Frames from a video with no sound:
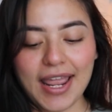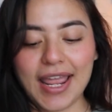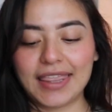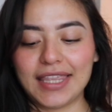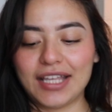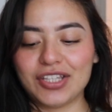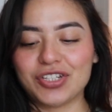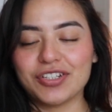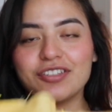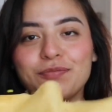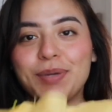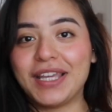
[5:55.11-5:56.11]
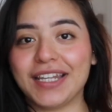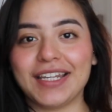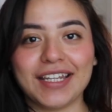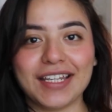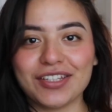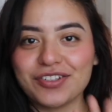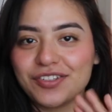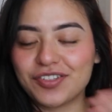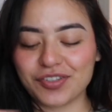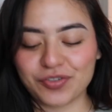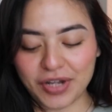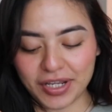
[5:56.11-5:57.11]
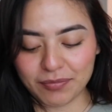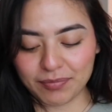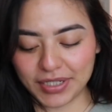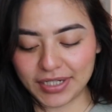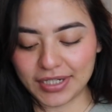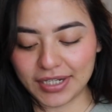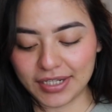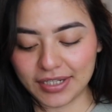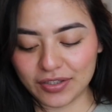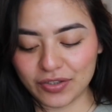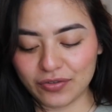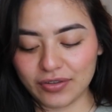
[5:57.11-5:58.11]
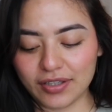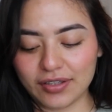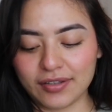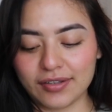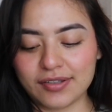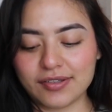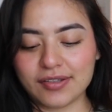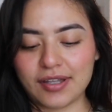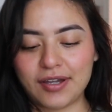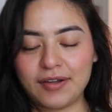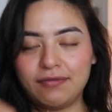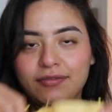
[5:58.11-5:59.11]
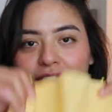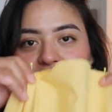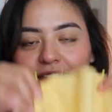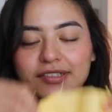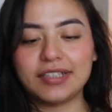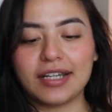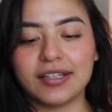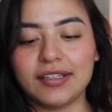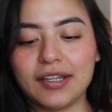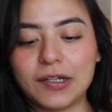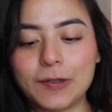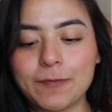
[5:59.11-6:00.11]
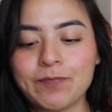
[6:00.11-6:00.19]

and then just pinning it, just straight pinning it into the first and second layer.